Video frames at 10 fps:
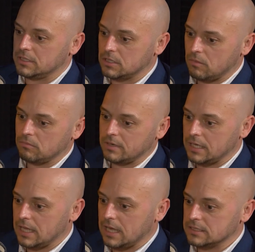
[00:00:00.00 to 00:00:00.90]
don't
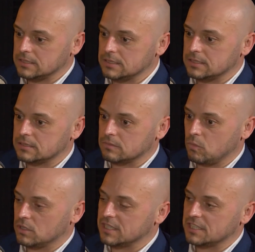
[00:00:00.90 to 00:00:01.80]
realise is
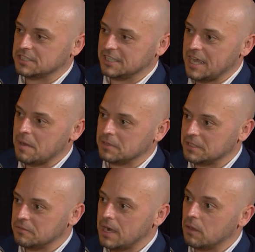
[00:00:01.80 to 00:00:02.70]
what's actually
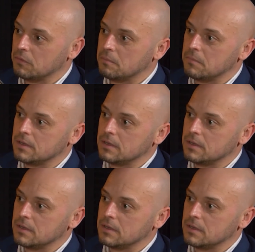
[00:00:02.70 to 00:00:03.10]
happening around them.